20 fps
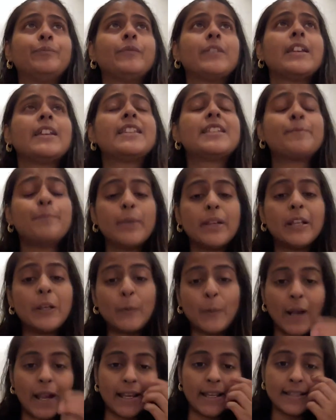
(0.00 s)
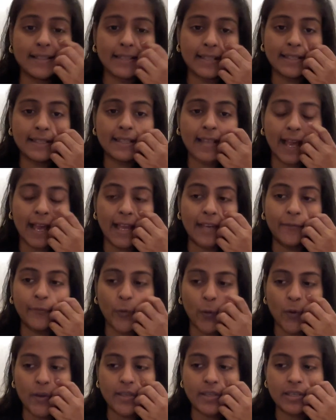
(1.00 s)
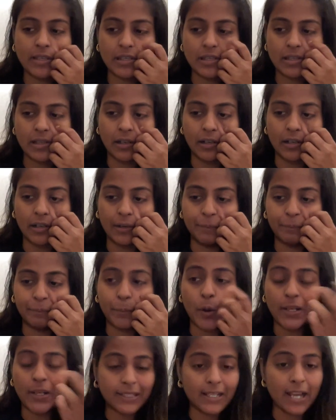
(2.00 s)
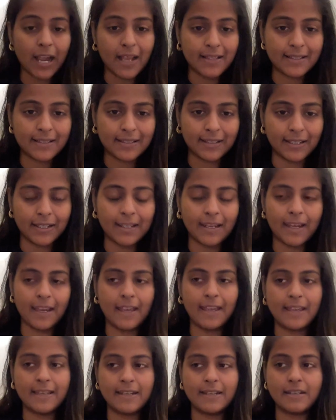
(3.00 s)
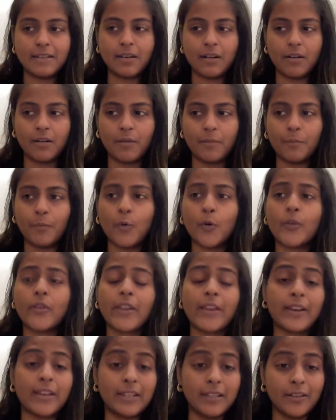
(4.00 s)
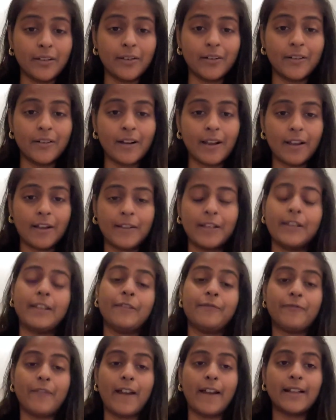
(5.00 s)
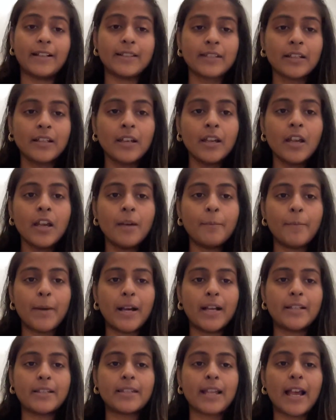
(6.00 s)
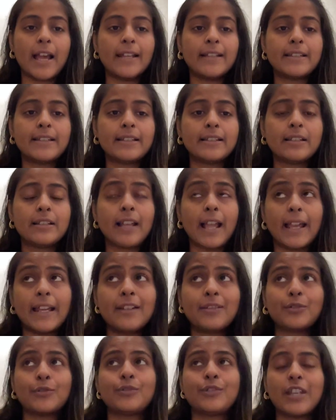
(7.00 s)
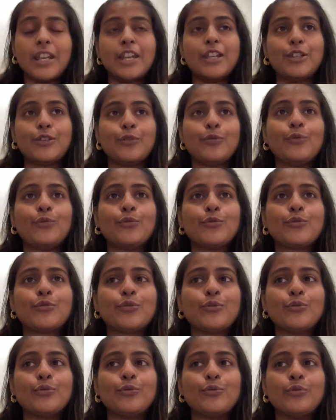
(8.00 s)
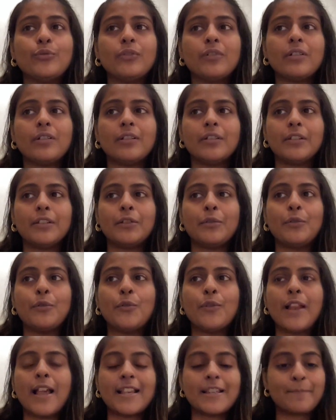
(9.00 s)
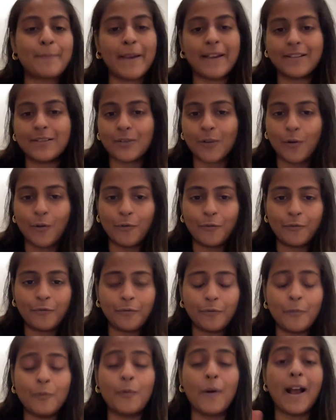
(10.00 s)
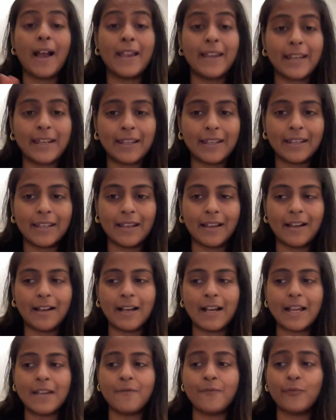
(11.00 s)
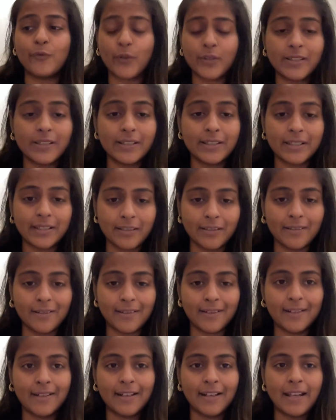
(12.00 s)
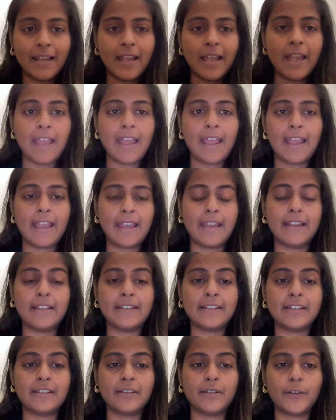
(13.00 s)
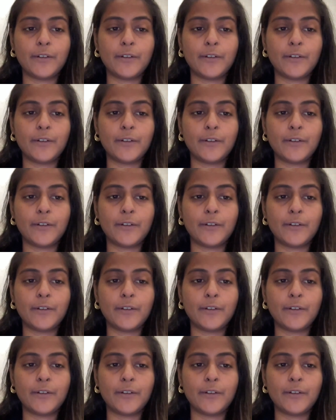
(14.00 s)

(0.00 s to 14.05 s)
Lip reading: It's been a while since I was podcasting and more than a year in fact, but I'd like to take you to the whole aspect of why I wasn't here and